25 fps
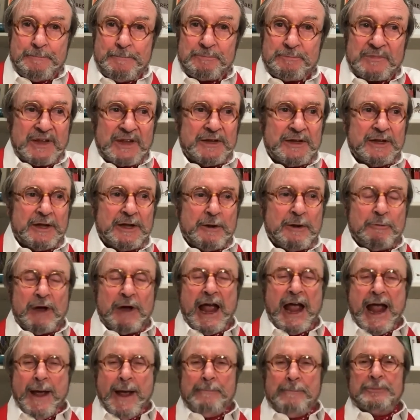And they were
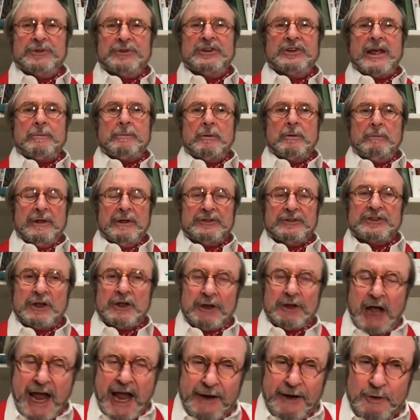absolutely perplexed
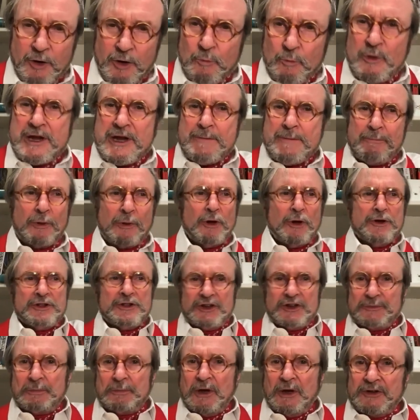hang on, we employ
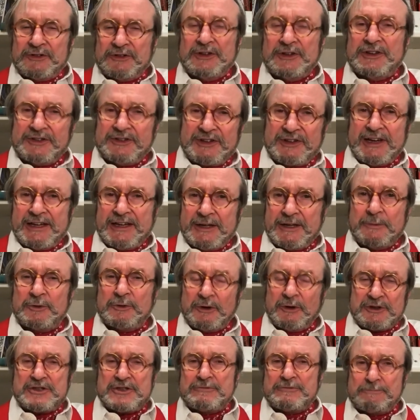this person. He's telling them to
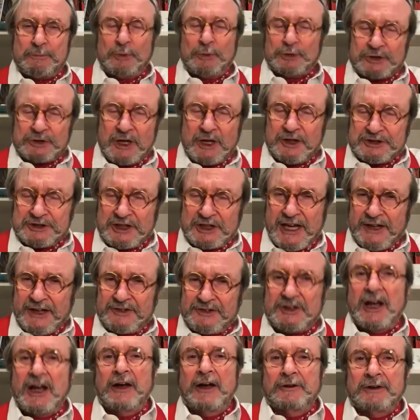actually push our shares
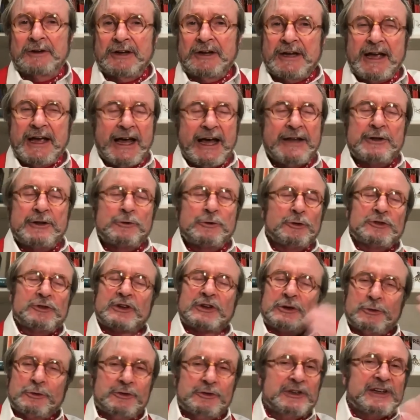down. And of course, they
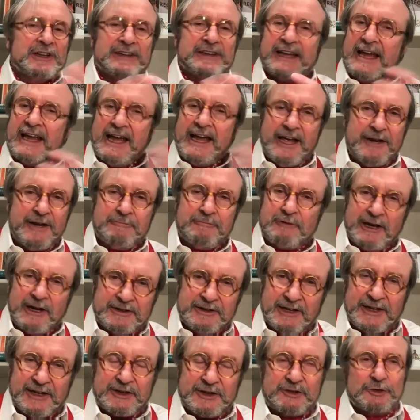couldn't get their hand around
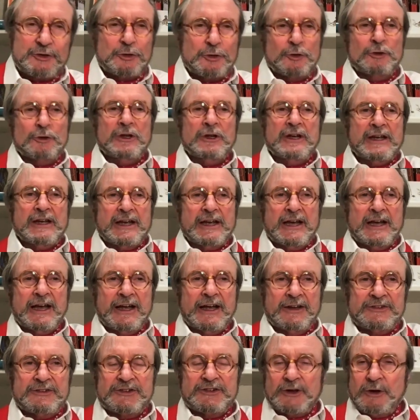that at all.
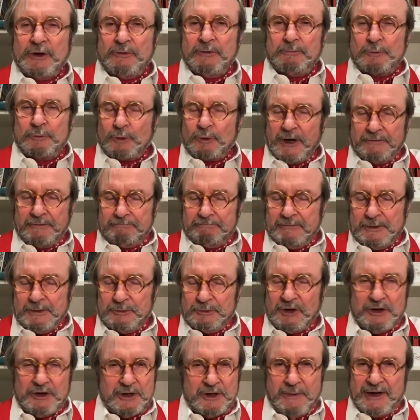And so quite, it was
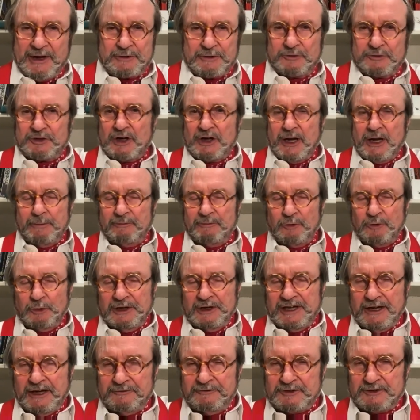only a matter of time before he
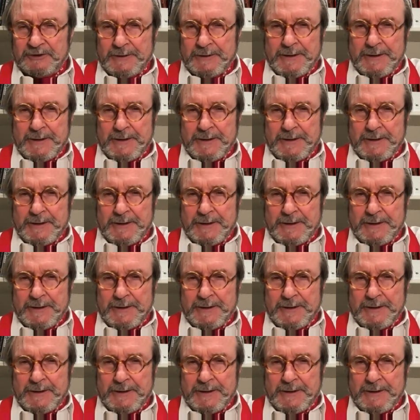left.